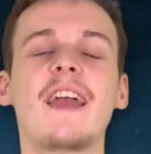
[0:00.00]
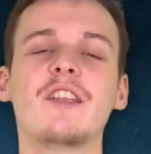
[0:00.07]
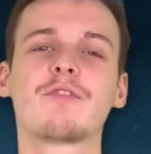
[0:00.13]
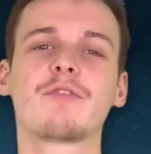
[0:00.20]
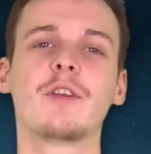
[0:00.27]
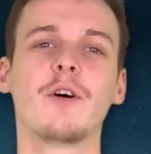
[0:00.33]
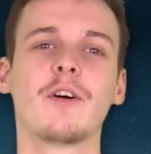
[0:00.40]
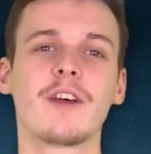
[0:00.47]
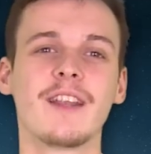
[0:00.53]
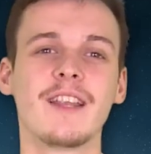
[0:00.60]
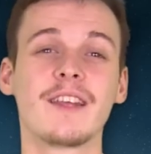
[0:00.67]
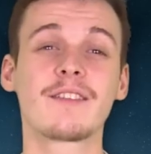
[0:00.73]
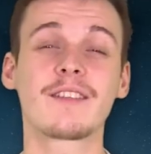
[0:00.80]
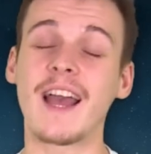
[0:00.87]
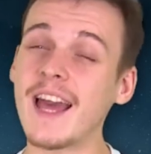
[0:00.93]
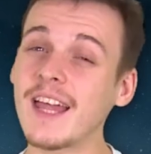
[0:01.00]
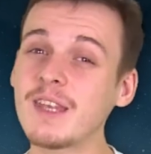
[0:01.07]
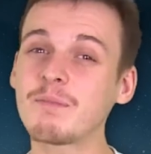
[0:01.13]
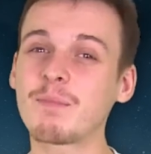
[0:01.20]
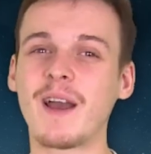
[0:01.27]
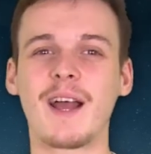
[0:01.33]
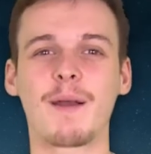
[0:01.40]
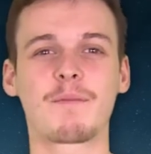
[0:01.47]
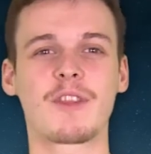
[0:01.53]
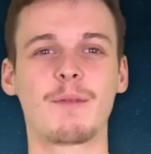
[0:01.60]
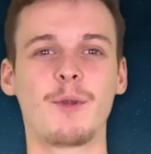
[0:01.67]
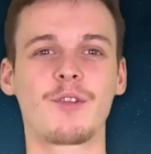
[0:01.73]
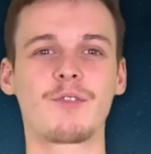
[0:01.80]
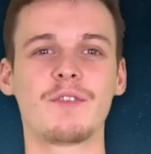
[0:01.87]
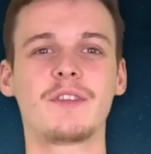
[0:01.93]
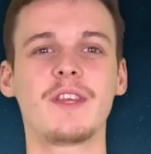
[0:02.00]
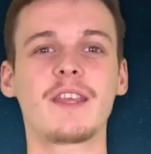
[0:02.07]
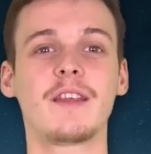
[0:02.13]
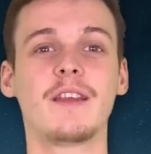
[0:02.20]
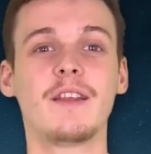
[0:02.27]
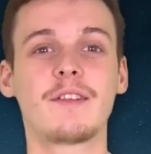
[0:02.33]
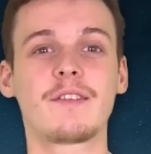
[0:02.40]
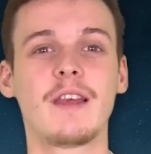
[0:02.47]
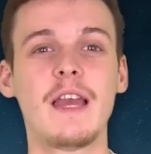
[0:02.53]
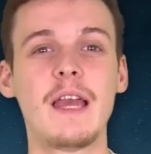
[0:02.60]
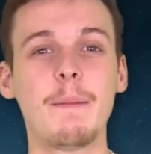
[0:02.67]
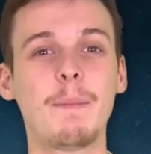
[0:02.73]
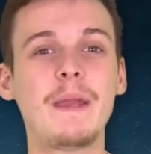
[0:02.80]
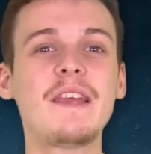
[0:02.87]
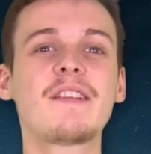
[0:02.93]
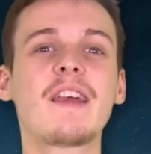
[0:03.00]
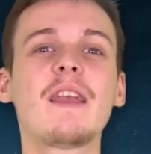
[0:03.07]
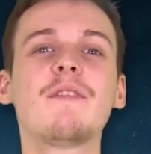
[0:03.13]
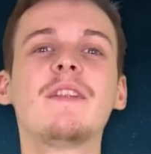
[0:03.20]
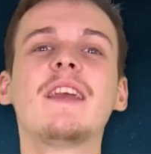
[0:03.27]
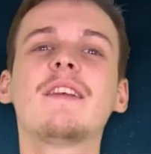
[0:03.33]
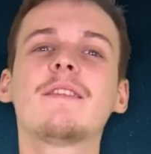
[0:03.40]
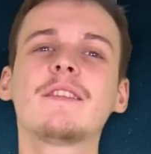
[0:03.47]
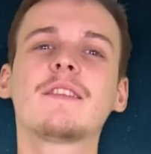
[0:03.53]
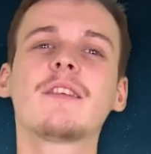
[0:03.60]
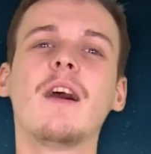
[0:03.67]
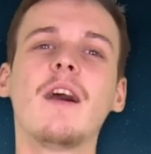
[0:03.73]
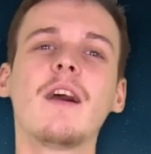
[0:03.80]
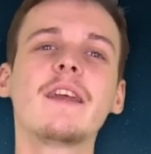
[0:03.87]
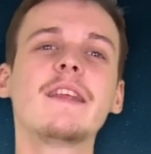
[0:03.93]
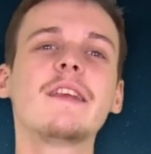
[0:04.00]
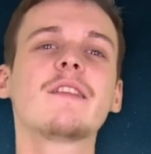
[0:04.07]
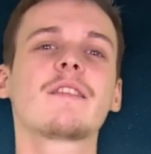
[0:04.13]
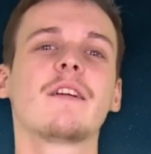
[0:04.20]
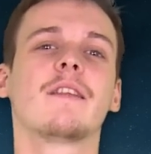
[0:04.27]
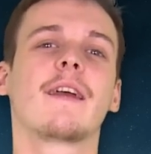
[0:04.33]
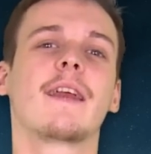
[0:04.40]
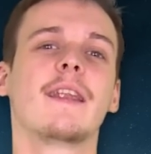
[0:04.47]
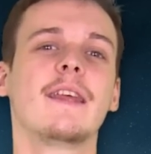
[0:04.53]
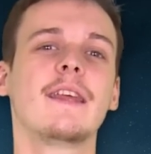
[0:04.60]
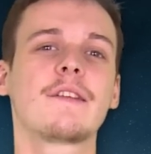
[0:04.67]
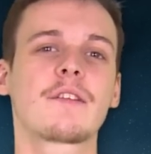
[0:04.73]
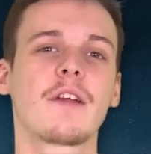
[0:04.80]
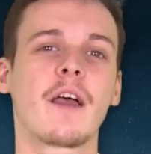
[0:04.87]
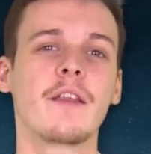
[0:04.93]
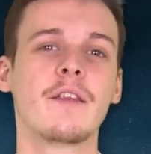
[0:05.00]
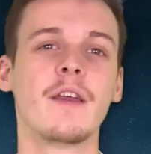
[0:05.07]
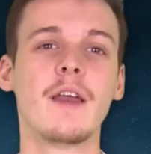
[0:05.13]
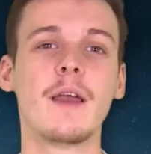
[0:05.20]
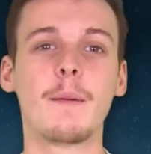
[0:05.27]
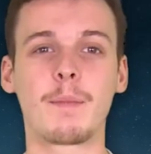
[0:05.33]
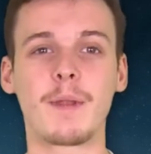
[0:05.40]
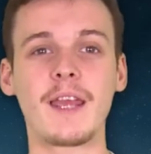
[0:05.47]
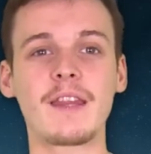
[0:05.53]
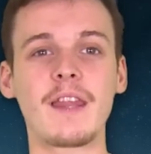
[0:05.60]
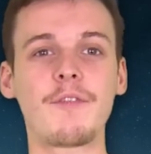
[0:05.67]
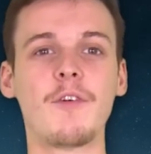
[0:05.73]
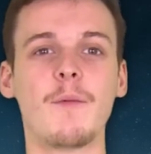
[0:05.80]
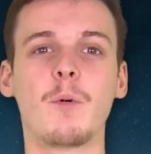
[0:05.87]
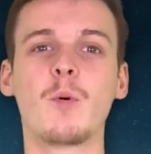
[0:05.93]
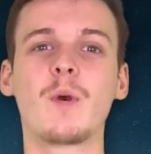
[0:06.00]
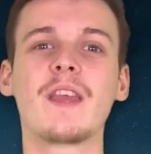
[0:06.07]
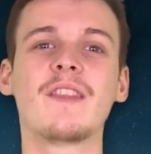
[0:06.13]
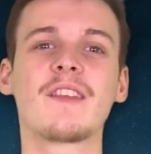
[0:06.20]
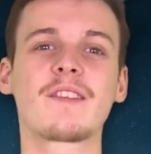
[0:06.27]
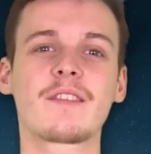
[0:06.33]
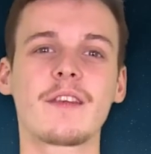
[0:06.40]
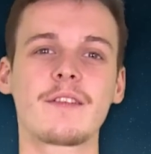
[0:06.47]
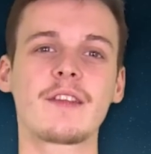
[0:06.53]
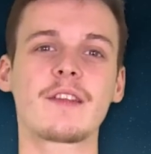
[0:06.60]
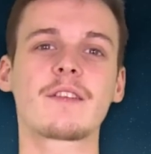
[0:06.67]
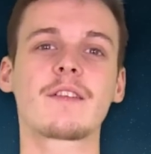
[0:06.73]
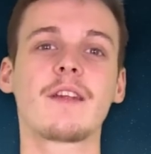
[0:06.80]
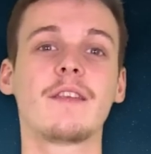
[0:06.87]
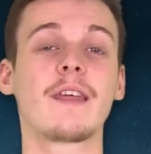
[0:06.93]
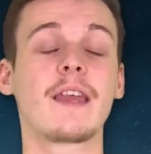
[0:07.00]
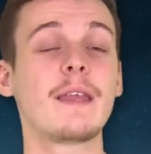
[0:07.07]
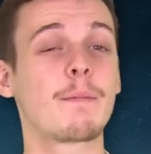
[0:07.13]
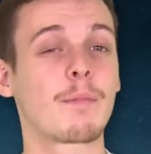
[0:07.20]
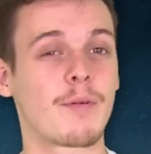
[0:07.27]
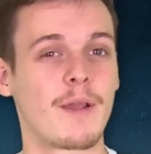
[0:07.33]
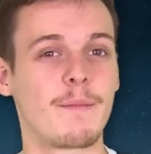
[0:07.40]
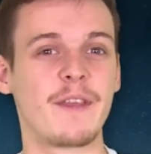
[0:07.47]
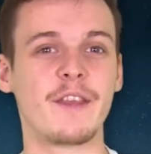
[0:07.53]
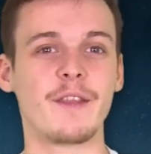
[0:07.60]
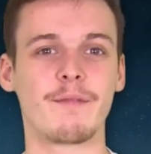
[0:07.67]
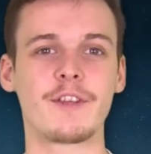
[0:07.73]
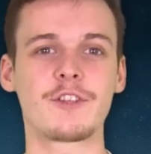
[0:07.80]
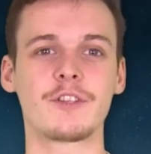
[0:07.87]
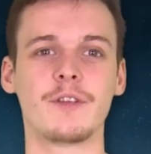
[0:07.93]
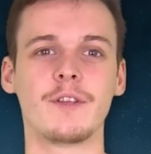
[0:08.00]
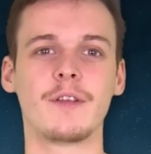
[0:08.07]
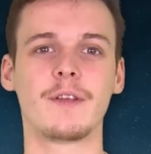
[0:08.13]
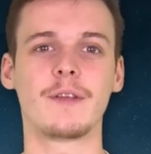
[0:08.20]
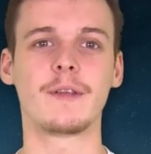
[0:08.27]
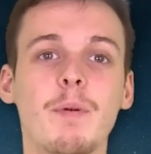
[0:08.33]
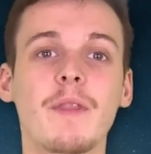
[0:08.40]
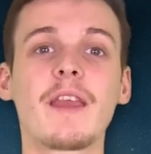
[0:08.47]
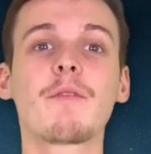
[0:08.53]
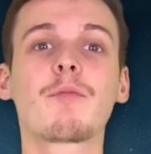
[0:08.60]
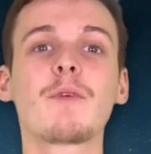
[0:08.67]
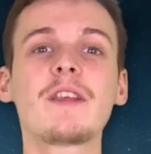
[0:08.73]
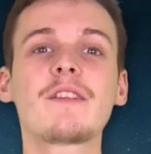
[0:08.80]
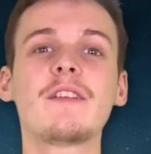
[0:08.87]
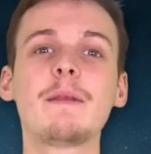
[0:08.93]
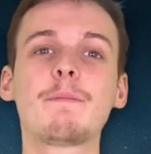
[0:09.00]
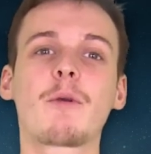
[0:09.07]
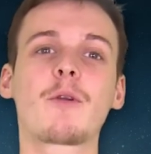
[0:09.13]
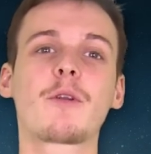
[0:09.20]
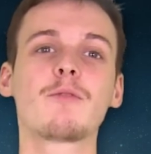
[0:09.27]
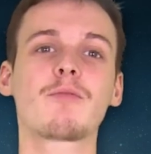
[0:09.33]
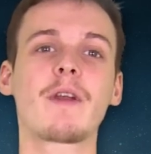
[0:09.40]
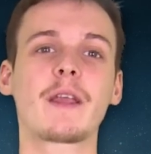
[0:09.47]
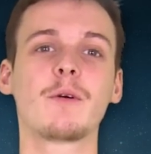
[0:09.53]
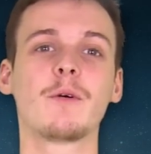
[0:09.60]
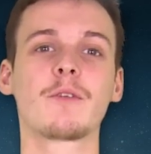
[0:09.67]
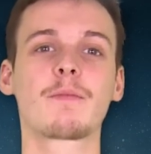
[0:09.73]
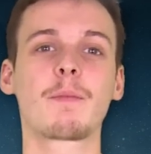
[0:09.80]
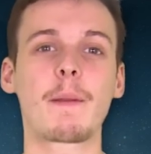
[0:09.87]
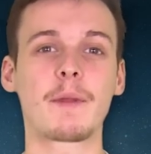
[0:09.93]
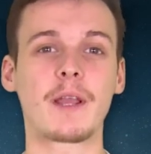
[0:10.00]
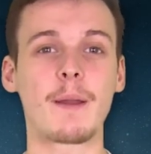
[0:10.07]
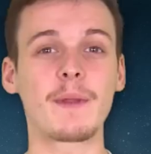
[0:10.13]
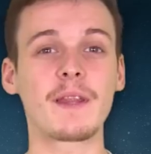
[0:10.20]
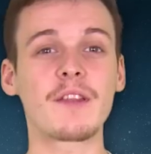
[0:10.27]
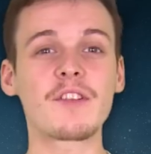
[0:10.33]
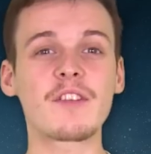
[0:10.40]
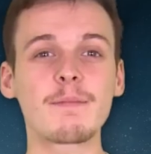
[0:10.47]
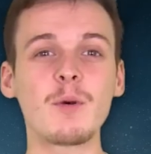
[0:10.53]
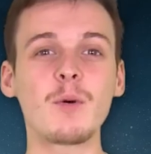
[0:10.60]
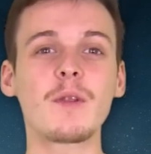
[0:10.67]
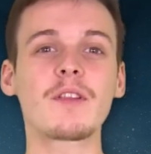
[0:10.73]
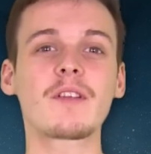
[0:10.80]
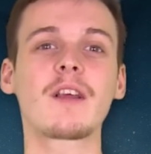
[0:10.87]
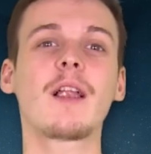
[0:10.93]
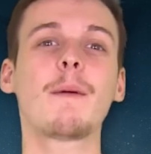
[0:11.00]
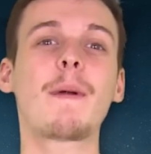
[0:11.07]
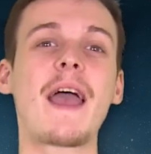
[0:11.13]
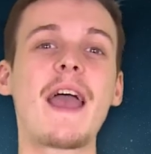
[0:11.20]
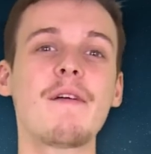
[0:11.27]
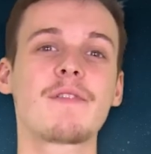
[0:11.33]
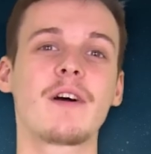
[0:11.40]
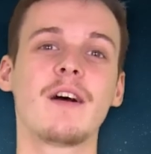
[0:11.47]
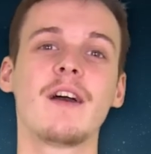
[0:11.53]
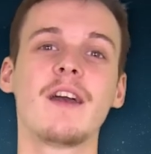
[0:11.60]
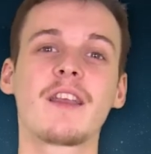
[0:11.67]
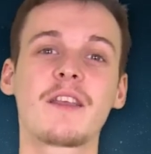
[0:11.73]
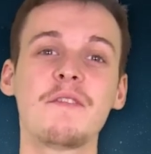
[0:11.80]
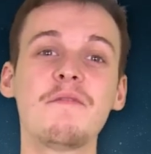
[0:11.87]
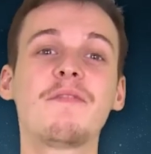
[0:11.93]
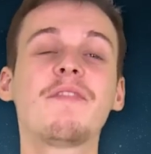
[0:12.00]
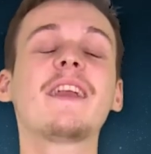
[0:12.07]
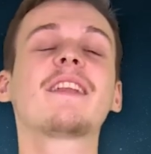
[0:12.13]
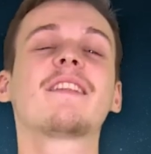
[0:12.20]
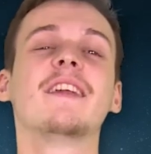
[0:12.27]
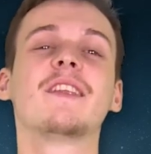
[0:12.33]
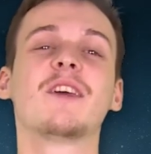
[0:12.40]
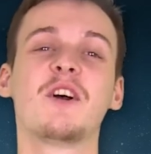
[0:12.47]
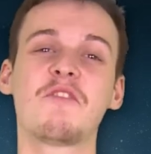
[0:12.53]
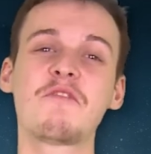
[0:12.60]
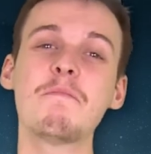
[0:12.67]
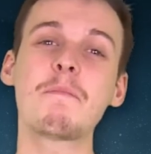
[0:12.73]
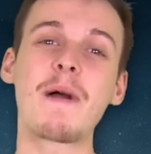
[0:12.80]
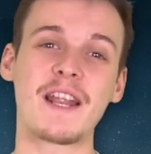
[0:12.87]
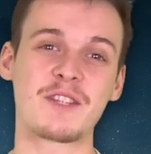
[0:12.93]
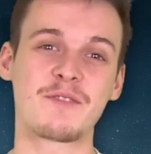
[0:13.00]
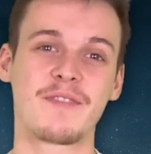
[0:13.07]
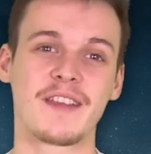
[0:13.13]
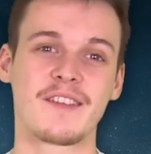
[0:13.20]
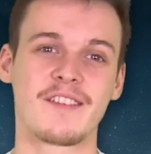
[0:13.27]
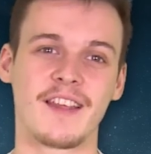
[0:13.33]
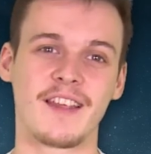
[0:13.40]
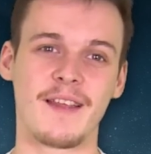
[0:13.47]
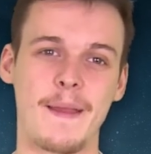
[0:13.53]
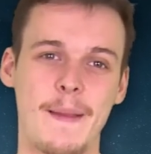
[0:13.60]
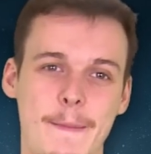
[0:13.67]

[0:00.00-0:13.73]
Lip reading: entry on our list, and perhaps the most ridiculous, Peacehaven is a tiny Sunday League side, playing their football in the Sussex Sunday Premier Division. But they have recently broken records by becoming the smallest club ever convicted of match fixing.